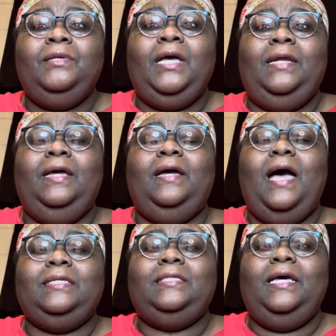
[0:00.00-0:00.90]
And then
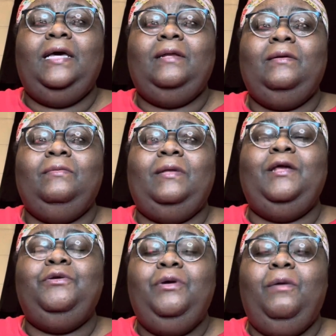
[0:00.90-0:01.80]
God said, they
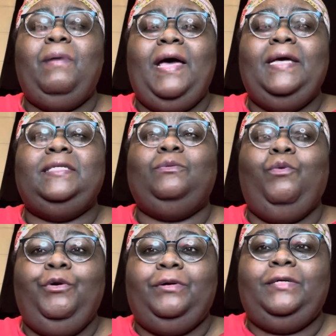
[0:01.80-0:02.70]
knew Him by His
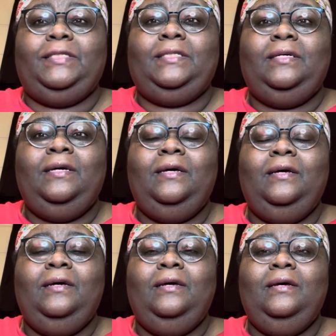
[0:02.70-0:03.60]
works.
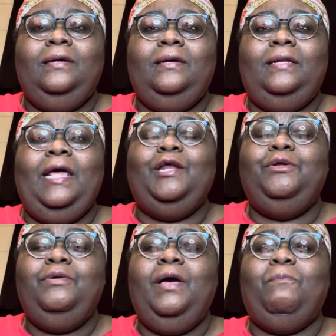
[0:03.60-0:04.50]
They
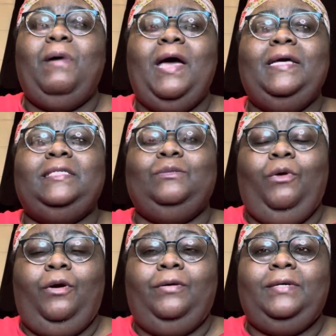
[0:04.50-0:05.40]
knew Him by His
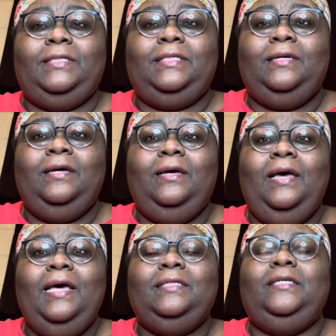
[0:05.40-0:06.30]
works.
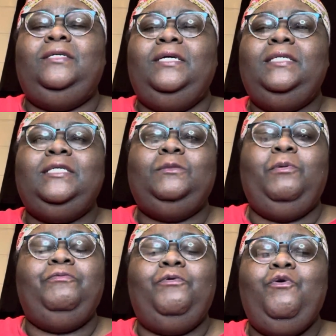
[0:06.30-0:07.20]
See, Jesus
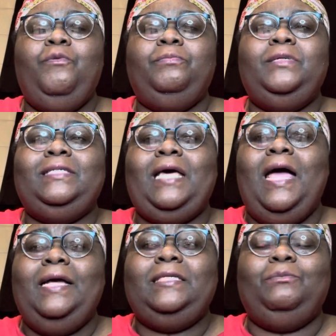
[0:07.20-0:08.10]
performed
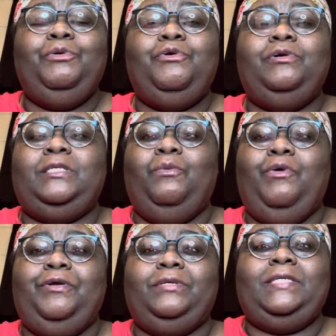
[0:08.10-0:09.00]
signs and miracles and
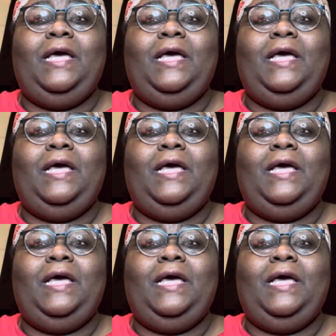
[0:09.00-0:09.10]
wonders